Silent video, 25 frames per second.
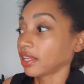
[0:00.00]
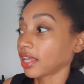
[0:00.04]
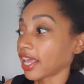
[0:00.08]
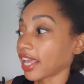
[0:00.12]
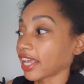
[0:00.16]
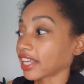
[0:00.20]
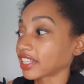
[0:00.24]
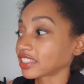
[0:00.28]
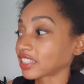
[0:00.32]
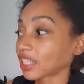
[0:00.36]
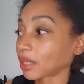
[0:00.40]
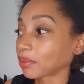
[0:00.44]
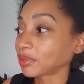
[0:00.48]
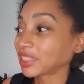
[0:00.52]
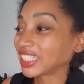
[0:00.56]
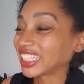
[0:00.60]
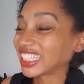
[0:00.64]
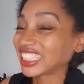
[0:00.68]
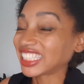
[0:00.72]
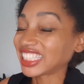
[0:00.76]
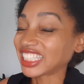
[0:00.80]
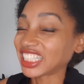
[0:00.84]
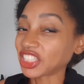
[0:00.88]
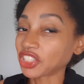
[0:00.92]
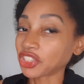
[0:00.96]

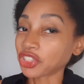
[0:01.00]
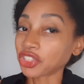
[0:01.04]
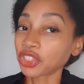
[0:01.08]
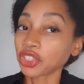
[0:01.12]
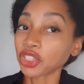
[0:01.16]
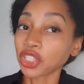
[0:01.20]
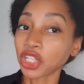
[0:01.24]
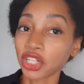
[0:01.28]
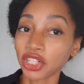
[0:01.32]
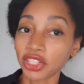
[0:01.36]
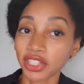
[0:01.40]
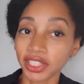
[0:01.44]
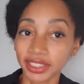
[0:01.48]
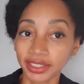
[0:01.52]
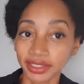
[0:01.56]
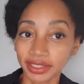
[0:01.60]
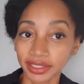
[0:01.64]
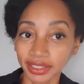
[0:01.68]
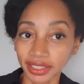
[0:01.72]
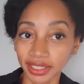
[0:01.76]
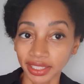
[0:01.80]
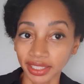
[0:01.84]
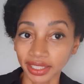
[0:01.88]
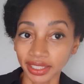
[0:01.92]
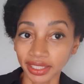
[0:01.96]
accepting digital
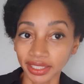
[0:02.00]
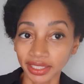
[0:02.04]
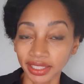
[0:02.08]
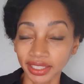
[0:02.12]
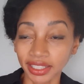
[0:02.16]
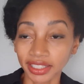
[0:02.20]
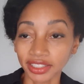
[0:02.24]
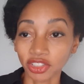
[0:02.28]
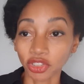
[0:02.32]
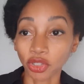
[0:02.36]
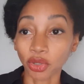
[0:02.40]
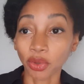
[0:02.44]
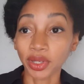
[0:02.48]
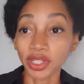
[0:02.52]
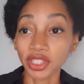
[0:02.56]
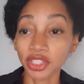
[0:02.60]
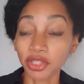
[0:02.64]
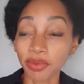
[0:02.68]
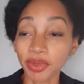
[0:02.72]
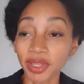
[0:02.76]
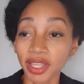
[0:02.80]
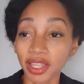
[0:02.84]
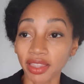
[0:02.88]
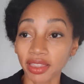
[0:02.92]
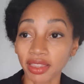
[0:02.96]
currency is going to
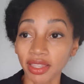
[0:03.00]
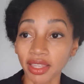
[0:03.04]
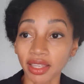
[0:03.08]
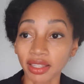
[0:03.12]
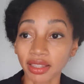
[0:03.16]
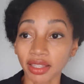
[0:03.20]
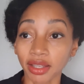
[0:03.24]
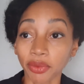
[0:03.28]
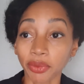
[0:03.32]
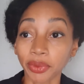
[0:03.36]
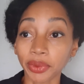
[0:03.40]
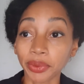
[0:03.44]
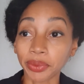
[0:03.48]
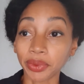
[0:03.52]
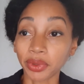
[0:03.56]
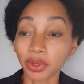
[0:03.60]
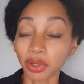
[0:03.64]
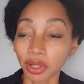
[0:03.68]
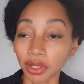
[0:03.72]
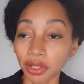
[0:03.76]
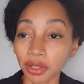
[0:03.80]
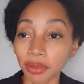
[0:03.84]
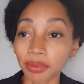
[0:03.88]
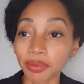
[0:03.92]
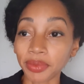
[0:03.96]
be a thing that we will
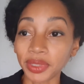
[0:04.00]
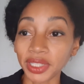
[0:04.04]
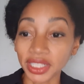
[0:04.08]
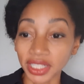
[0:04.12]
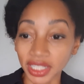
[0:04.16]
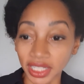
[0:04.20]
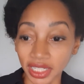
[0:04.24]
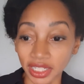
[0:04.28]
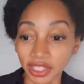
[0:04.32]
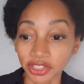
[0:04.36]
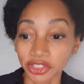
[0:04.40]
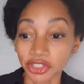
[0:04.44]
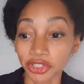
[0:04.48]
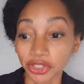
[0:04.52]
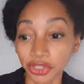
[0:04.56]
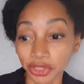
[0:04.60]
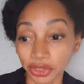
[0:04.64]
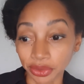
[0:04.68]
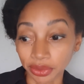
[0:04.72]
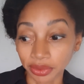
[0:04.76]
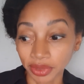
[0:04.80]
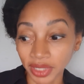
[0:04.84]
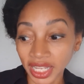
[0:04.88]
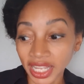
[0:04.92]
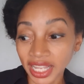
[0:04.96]
all be needing to
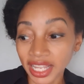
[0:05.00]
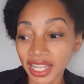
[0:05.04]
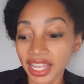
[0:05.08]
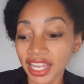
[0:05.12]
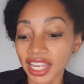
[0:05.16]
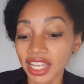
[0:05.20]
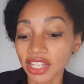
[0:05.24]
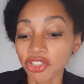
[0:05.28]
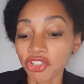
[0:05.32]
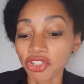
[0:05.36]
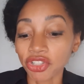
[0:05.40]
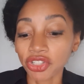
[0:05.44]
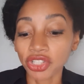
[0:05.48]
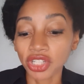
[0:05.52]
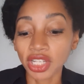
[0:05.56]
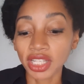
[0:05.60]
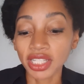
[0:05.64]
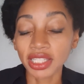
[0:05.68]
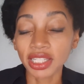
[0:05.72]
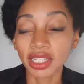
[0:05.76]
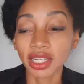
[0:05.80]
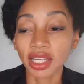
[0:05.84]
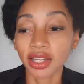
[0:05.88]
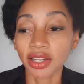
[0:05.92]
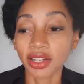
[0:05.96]
do. It's
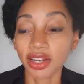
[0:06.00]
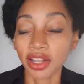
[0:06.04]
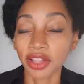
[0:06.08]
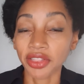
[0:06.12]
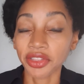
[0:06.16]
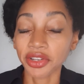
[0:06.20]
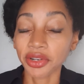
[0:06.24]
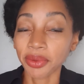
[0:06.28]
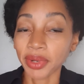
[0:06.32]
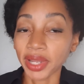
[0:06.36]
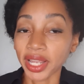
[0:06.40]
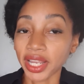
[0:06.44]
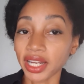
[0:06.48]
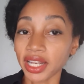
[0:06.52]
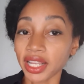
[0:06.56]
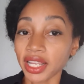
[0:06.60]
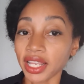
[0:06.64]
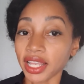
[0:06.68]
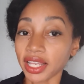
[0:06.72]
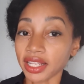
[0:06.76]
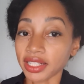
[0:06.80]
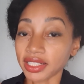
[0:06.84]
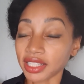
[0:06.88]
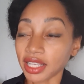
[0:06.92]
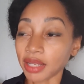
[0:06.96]
just another way to
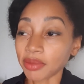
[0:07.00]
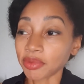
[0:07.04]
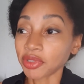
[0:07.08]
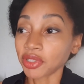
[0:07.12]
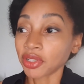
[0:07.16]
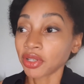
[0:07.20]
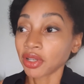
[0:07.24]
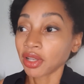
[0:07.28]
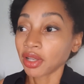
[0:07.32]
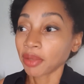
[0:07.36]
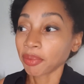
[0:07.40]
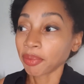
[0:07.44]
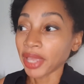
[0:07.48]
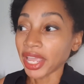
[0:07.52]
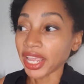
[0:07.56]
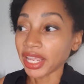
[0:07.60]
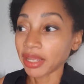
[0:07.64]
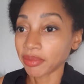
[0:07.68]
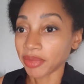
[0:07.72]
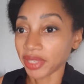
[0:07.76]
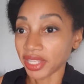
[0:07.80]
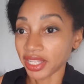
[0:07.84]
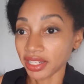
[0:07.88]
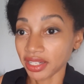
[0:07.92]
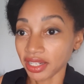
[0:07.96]
accept
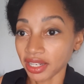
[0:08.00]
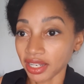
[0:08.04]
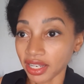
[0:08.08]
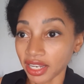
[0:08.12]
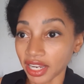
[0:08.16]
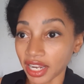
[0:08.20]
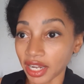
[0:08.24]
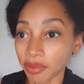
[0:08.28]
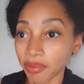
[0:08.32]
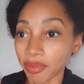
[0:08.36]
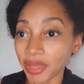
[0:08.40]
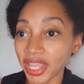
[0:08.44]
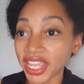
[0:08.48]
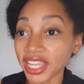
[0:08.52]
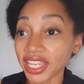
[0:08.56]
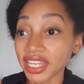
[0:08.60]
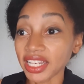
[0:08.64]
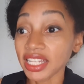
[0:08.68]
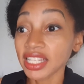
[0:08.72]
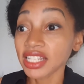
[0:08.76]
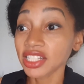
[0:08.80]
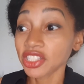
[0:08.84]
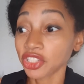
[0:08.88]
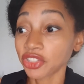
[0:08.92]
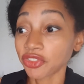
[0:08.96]
payment and make it
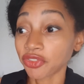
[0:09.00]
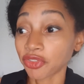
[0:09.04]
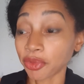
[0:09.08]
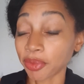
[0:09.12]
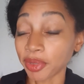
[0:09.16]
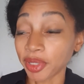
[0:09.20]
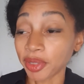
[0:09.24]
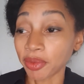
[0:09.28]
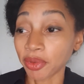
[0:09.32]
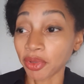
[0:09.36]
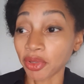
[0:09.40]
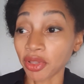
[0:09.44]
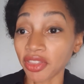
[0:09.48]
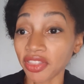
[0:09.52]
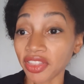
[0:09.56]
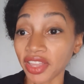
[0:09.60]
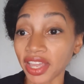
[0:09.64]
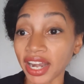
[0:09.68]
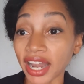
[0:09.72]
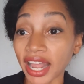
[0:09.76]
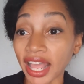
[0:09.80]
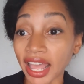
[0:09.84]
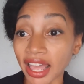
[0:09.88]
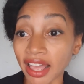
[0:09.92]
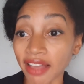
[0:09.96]
easy for people
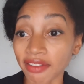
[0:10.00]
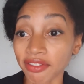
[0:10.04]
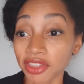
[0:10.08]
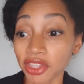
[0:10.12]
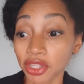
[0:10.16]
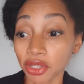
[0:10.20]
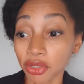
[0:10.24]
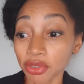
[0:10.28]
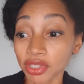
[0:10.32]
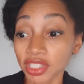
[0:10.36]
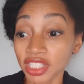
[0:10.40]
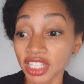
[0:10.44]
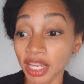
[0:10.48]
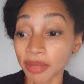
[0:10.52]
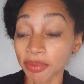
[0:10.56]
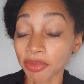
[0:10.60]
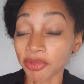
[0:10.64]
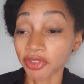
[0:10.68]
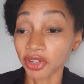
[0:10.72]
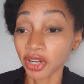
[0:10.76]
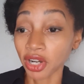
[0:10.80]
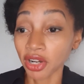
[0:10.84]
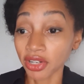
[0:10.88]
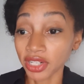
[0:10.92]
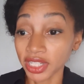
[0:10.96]
that have those type
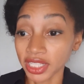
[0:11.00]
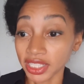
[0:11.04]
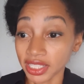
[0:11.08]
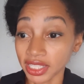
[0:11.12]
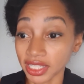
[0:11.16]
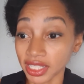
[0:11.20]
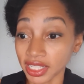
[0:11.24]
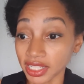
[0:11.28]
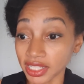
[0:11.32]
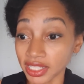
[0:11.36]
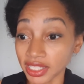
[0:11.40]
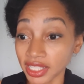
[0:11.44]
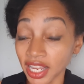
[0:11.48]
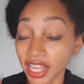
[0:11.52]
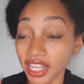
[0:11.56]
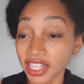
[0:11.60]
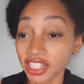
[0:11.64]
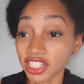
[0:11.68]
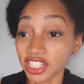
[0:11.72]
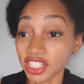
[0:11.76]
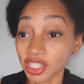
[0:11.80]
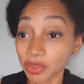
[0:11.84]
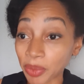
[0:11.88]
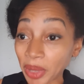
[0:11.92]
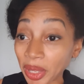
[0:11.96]
of currencies
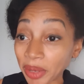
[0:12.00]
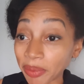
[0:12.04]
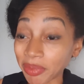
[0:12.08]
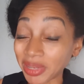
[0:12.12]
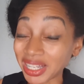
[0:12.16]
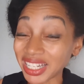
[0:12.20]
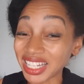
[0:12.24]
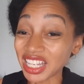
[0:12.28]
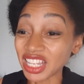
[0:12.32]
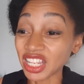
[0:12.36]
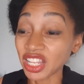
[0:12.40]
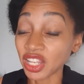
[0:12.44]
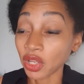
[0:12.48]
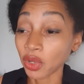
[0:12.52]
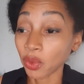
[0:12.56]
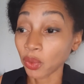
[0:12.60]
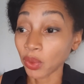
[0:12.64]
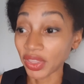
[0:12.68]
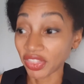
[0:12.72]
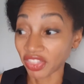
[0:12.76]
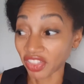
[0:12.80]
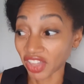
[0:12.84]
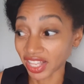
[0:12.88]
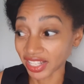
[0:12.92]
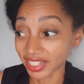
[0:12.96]
to spend money
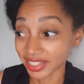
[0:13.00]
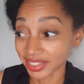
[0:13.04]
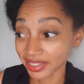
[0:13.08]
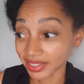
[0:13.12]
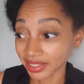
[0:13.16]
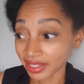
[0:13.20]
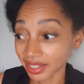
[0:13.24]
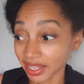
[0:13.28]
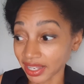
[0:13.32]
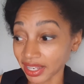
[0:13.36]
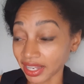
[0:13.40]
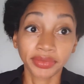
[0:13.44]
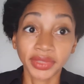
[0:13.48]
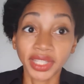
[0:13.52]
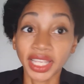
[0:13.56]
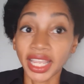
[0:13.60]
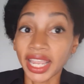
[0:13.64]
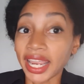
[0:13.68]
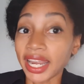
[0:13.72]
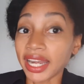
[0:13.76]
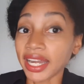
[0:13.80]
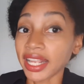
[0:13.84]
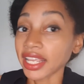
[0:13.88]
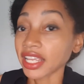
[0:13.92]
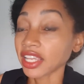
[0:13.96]
with us.
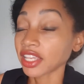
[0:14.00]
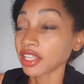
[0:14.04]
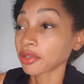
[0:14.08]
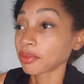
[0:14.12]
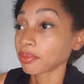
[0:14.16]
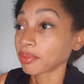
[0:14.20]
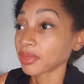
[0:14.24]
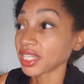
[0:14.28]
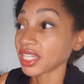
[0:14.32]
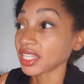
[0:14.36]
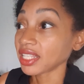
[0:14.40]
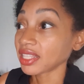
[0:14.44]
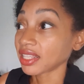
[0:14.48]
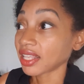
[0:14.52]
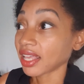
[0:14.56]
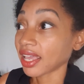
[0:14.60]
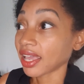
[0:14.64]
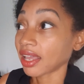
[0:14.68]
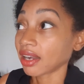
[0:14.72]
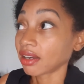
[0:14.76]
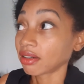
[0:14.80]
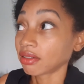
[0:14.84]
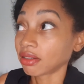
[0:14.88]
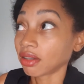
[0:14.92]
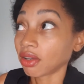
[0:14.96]
And it could mean
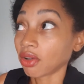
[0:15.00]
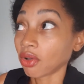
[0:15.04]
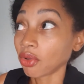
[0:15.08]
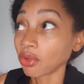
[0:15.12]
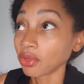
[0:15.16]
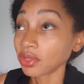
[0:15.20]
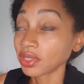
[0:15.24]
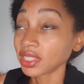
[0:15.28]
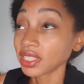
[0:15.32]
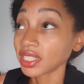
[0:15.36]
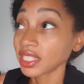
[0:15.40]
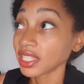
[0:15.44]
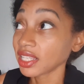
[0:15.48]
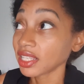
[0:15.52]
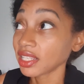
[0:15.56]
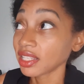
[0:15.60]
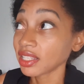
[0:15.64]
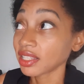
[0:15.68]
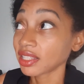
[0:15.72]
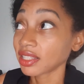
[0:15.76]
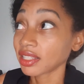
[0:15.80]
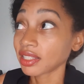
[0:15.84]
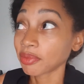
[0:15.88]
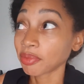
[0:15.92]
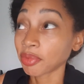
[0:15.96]
that only
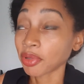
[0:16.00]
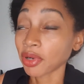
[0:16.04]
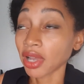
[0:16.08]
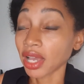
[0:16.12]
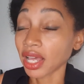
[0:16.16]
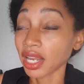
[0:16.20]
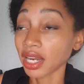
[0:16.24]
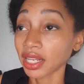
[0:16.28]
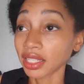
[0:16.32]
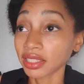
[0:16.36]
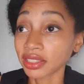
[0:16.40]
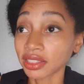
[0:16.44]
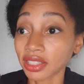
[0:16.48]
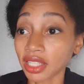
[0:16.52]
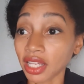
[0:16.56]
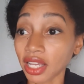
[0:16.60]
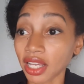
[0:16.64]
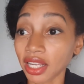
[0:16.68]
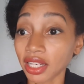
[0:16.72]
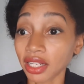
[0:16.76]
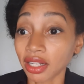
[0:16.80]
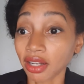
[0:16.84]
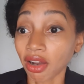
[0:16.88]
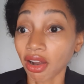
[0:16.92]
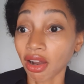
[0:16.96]
the products
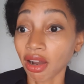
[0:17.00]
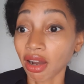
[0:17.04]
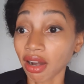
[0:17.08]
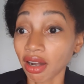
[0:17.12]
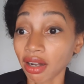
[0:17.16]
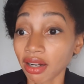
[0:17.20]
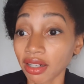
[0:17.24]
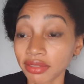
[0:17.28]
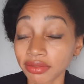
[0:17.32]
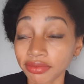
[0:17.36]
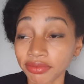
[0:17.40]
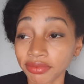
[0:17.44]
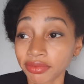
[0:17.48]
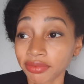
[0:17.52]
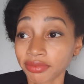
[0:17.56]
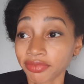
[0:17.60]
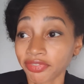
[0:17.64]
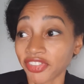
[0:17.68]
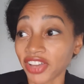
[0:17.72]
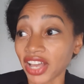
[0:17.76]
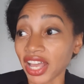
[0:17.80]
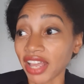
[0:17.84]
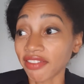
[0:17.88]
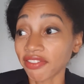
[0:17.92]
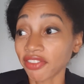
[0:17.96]
that are
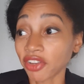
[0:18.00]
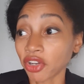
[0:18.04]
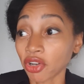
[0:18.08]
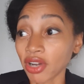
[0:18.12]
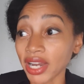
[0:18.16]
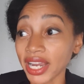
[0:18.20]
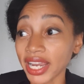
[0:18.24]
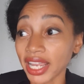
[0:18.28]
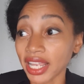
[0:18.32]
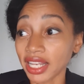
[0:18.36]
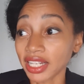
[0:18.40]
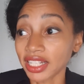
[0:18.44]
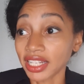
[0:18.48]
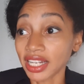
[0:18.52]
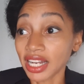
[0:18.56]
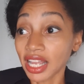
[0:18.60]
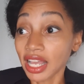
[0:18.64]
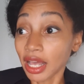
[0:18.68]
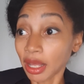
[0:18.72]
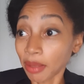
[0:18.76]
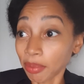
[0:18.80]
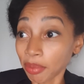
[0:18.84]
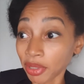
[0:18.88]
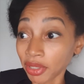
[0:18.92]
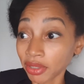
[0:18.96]
$5,000 and
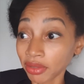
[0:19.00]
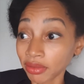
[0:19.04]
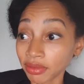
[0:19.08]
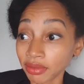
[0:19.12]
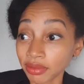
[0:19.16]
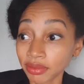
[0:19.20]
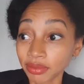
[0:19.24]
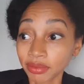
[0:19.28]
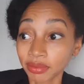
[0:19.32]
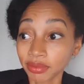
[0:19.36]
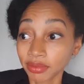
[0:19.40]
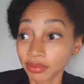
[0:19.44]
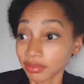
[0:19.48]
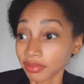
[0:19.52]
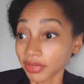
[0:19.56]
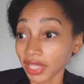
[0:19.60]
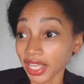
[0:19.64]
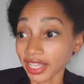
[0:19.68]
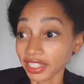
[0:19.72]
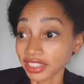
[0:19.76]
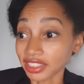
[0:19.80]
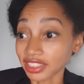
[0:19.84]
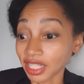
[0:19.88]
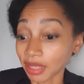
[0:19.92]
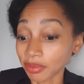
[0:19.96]
up
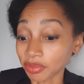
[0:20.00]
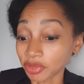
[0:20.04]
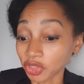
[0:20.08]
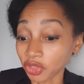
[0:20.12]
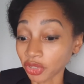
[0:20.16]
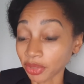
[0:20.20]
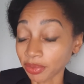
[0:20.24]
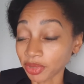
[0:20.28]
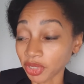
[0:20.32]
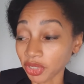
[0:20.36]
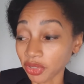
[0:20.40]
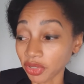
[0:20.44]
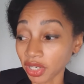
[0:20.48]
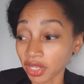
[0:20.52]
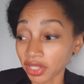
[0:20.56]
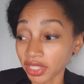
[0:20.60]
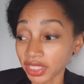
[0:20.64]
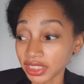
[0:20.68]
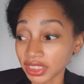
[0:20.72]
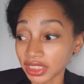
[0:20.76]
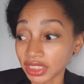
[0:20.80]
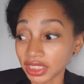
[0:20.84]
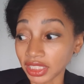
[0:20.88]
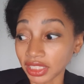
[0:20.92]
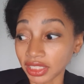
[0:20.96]
accept
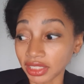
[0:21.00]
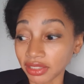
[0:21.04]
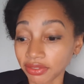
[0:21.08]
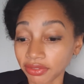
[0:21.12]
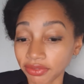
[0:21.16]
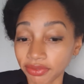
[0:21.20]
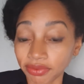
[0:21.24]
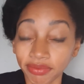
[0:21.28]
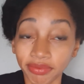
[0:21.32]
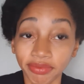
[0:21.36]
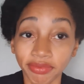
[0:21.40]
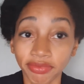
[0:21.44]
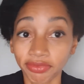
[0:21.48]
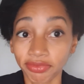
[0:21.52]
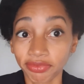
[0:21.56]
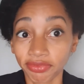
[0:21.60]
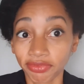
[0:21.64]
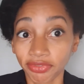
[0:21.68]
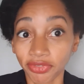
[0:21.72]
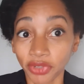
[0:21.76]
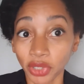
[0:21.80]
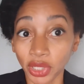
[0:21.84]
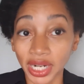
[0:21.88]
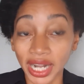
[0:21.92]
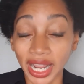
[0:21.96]
cryptocurrency
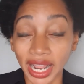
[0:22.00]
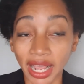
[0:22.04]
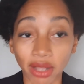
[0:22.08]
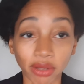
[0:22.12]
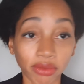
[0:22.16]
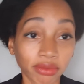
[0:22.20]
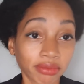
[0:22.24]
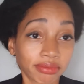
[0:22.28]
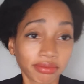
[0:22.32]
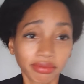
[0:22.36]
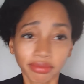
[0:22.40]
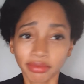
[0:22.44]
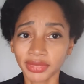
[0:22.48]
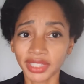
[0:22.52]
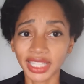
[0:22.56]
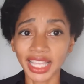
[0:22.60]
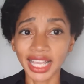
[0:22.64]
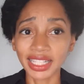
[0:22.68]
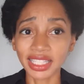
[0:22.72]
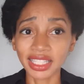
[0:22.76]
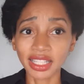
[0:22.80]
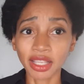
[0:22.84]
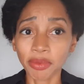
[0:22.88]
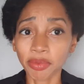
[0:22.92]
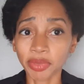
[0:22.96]
for now.
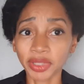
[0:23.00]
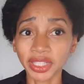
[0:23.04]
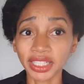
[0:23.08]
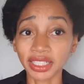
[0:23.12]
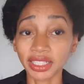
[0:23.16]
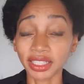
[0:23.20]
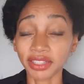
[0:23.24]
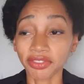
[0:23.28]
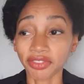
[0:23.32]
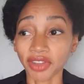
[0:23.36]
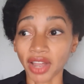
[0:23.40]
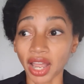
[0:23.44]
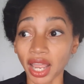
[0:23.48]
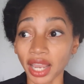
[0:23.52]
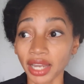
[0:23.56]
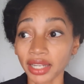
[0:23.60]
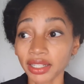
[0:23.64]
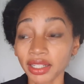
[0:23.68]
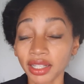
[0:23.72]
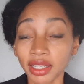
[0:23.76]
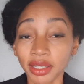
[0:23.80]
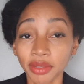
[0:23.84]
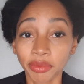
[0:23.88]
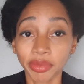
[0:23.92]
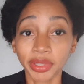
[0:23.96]
That's completely
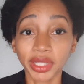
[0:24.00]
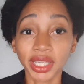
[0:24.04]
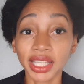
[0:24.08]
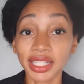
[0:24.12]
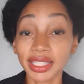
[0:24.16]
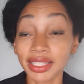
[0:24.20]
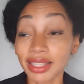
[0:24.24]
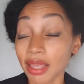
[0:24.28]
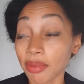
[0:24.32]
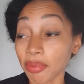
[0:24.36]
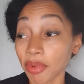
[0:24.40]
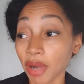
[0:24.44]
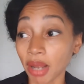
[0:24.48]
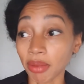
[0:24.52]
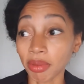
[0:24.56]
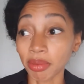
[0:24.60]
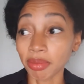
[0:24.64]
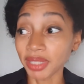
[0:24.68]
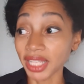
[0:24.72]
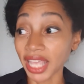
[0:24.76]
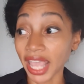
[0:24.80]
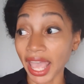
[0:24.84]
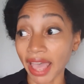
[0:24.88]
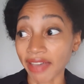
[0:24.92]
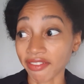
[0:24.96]
fine because they
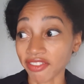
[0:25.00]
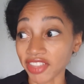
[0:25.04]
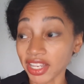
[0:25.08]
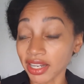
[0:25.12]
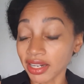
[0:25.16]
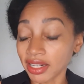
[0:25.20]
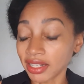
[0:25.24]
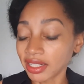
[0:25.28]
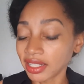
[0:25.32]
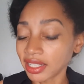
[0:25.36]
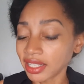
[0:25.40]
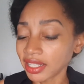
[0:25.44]
probably have it.